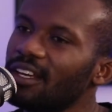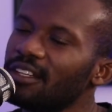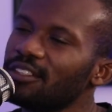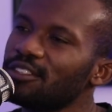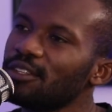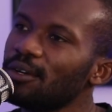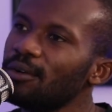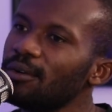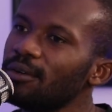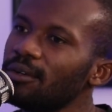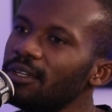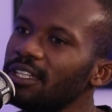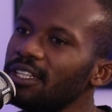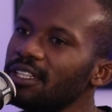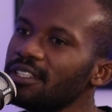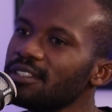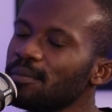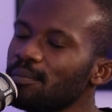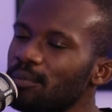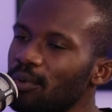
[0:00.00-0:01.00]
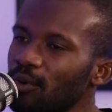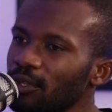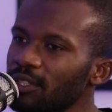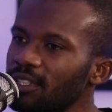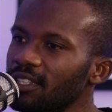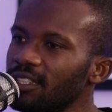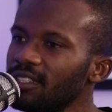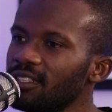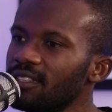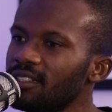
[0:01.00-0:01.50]
So it is
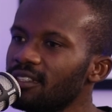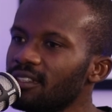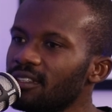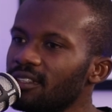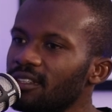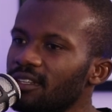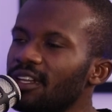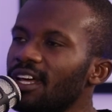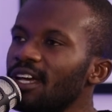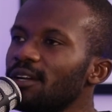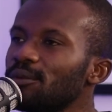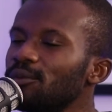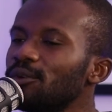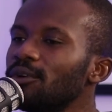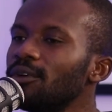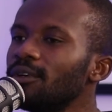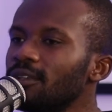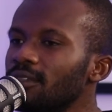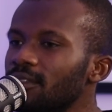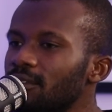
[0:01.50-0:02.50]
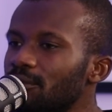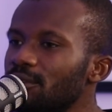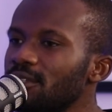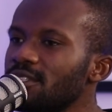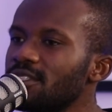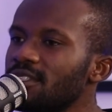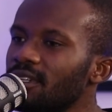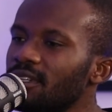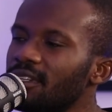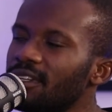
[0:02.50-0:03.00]
important. That
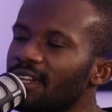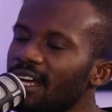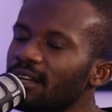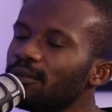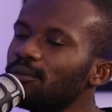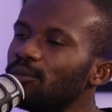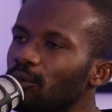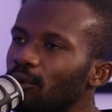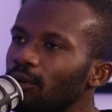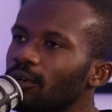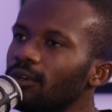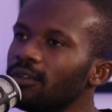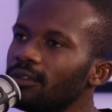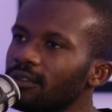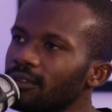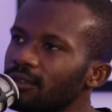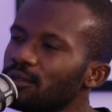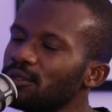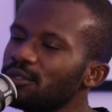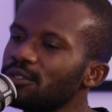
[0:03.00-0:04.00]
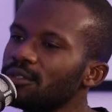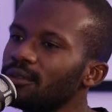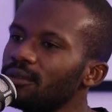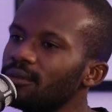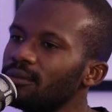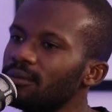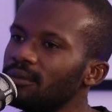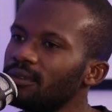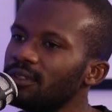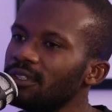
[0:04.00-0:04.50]
will
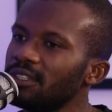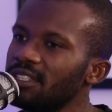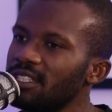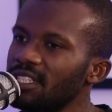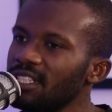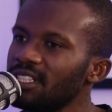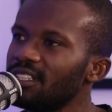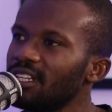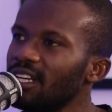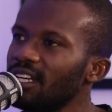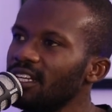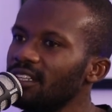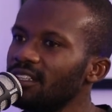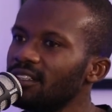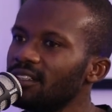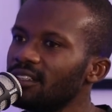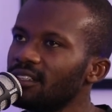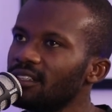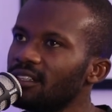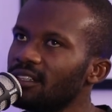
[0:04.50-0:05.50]
also dictate